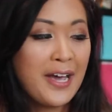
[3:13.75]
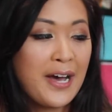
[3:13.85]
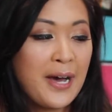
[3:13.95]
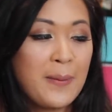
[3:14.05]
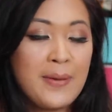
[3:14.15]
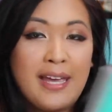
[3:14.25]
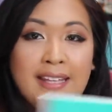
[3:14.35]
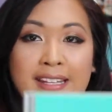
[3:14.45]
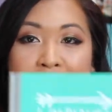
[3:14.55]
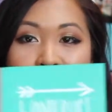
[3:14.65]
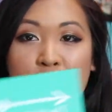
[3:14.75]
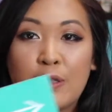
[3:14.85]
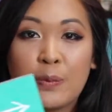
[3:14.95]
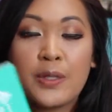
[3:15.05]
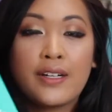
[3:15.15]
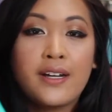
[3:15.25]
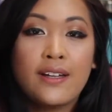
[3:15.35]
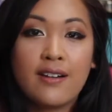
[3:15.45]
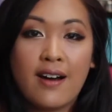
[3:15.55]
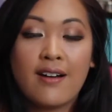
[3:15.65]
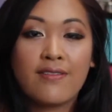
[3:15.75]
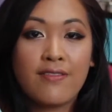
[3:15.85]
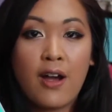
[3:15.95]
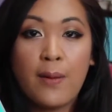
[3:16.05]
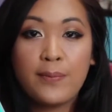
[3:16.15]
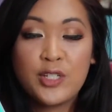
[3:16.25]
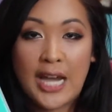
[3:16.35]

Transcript: And this notebook I got from